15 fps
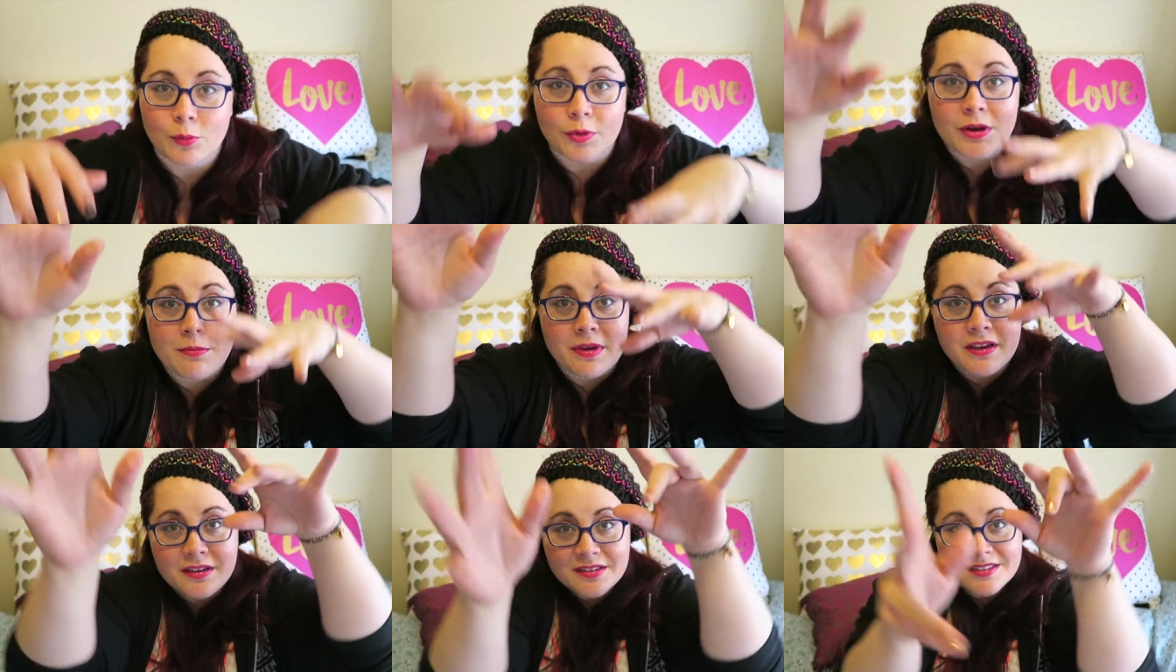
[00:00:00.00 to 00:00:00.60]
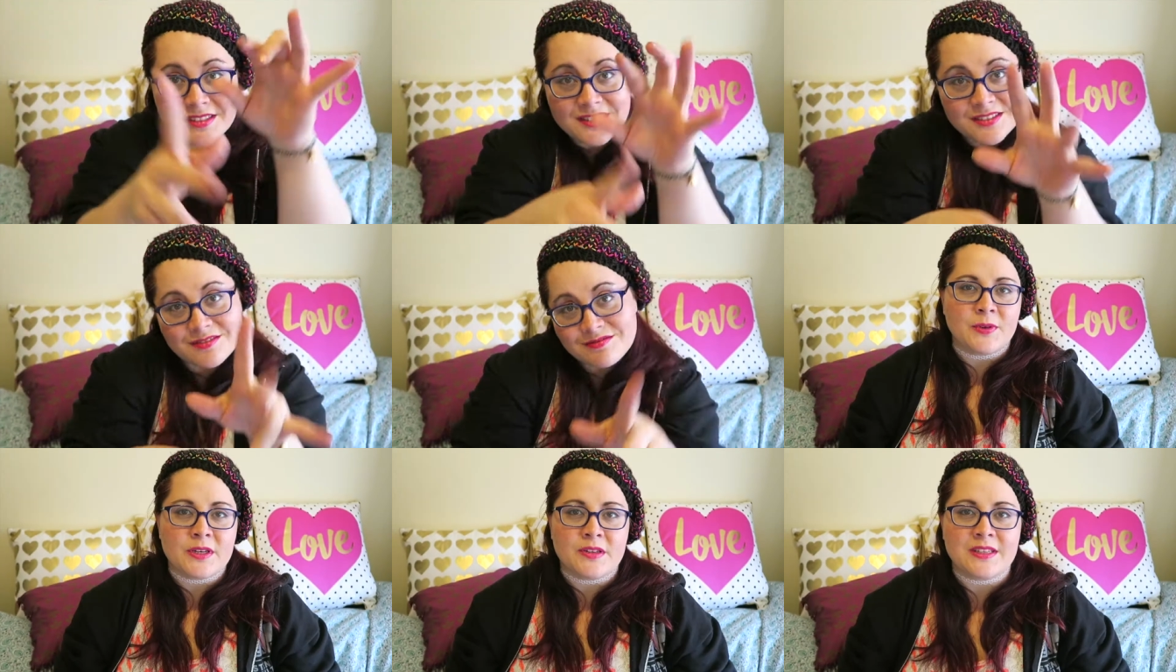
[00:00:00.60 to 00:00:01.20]
Remixed.
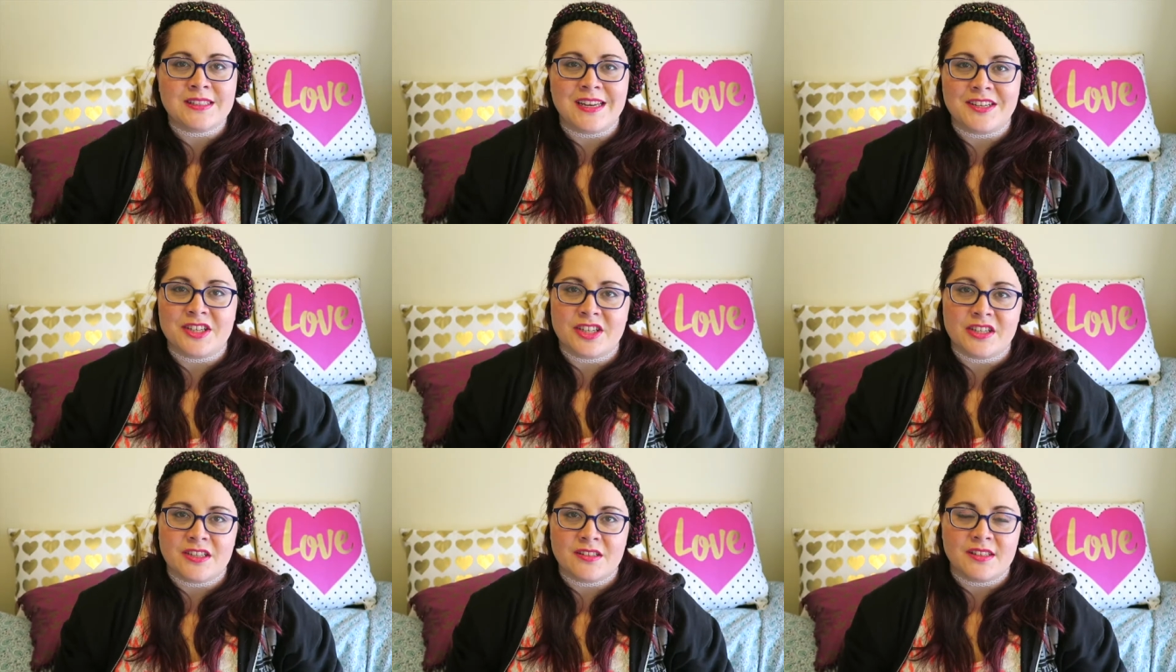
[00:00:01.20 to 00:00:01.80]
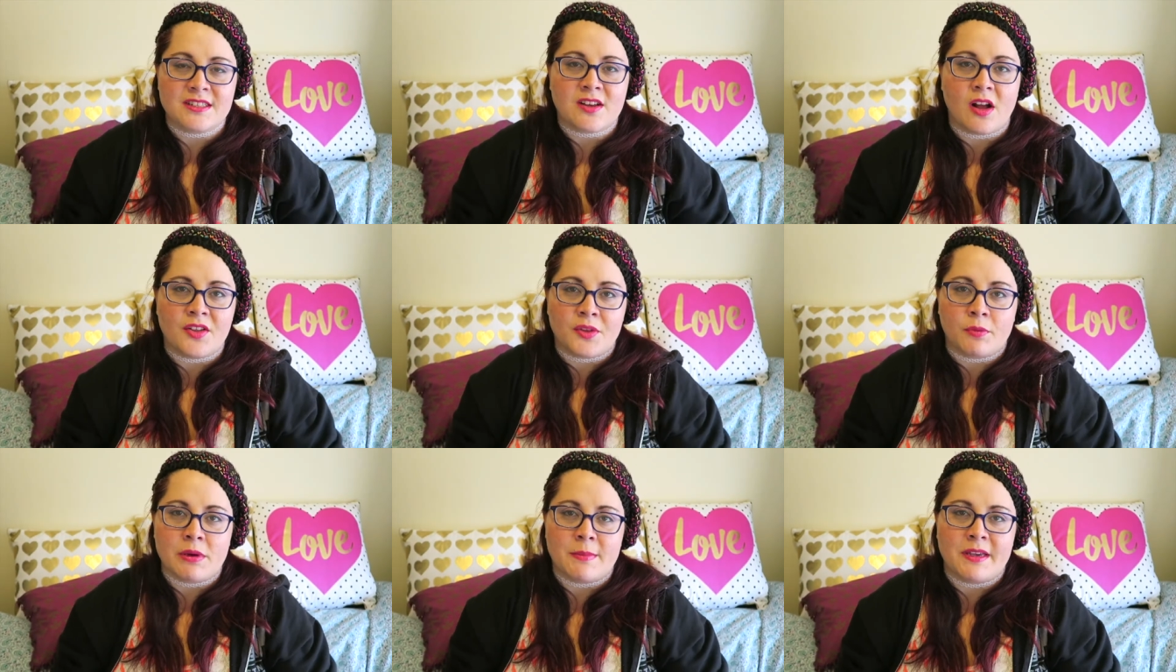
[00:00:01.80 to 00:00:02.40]
If we do this next year, let's call
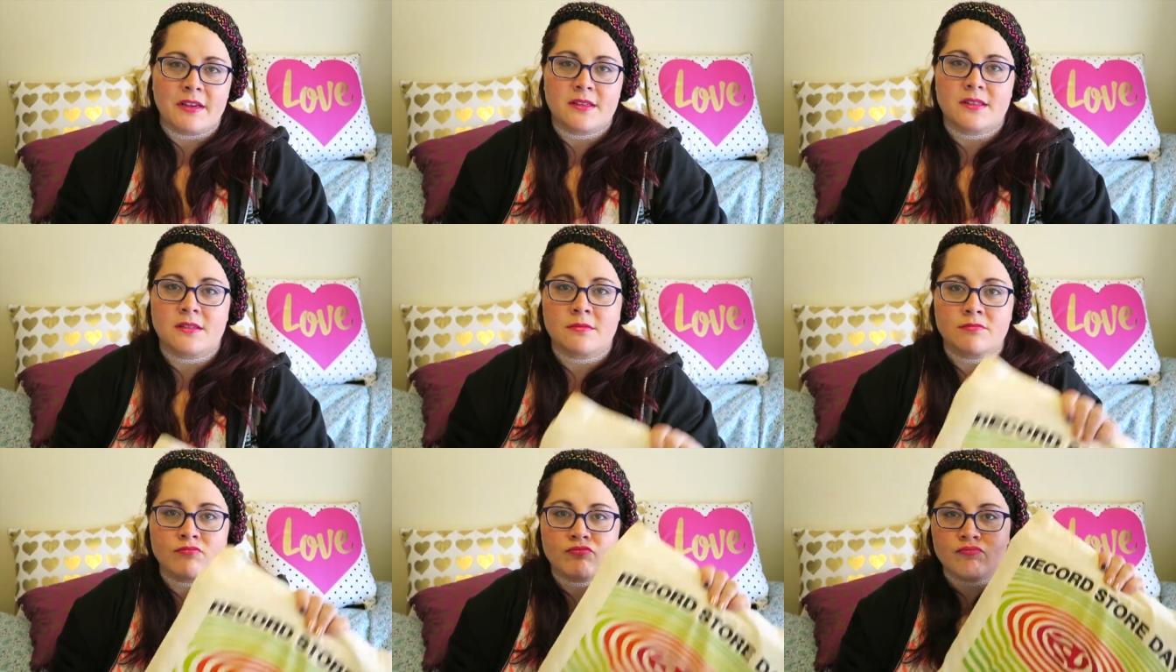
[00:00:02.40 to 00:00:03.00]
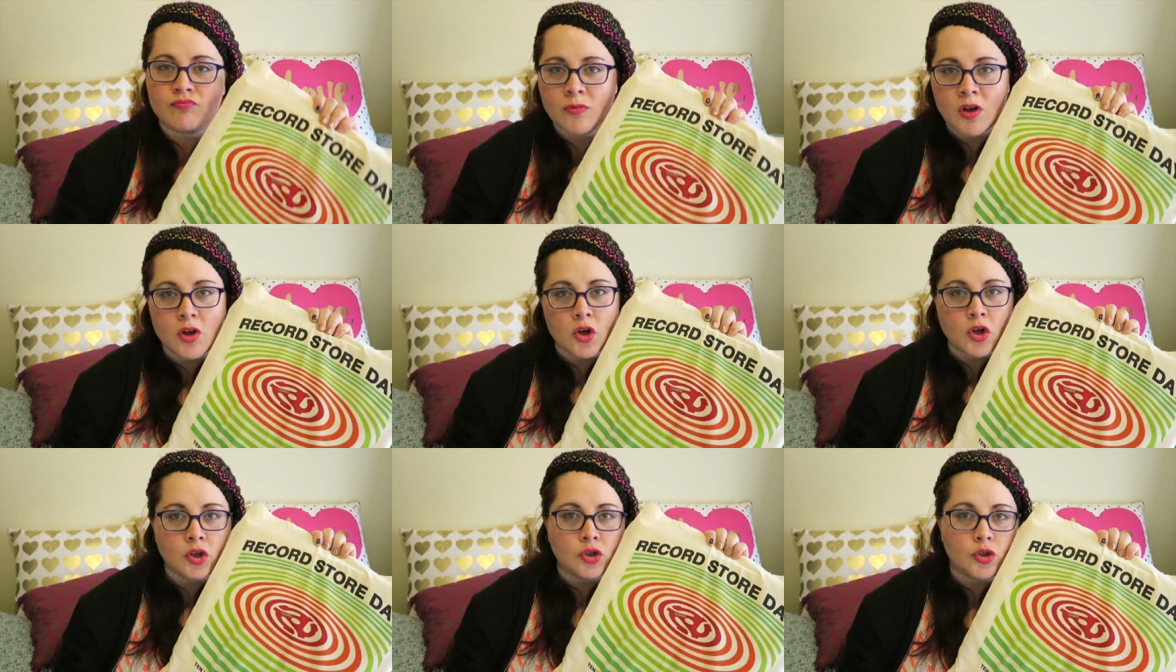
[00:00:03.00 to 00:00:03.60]
it the remix.
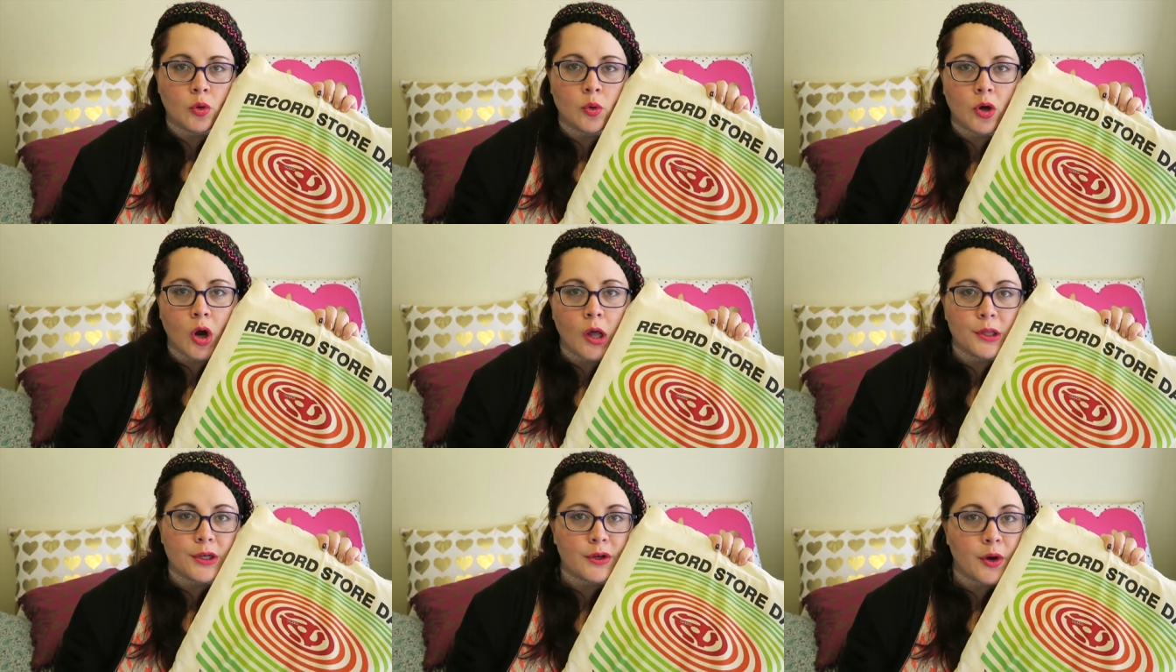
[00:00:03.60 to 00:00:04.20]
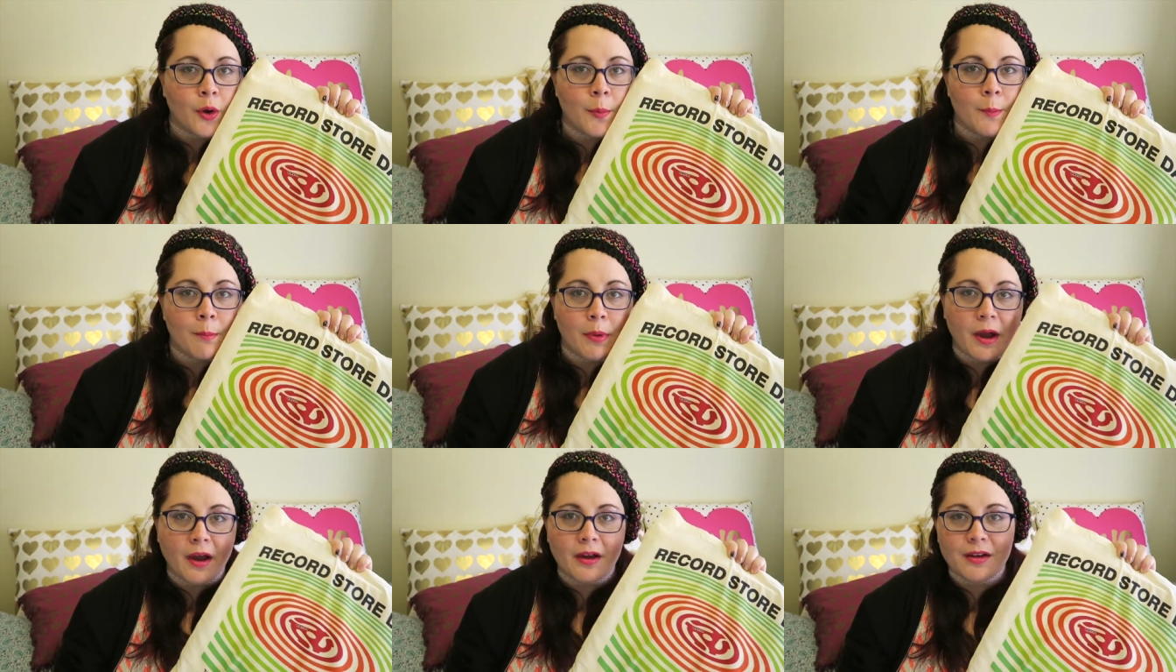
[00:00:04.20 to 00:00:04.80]
Don't call it a
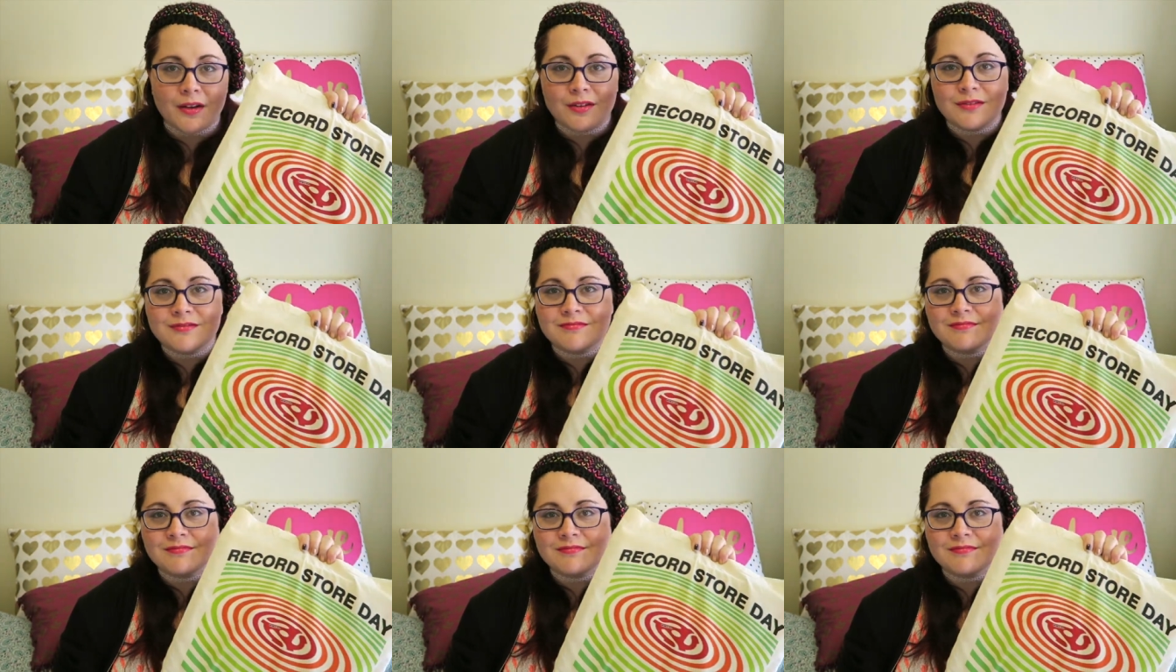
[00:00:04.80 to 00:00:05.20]
comeback.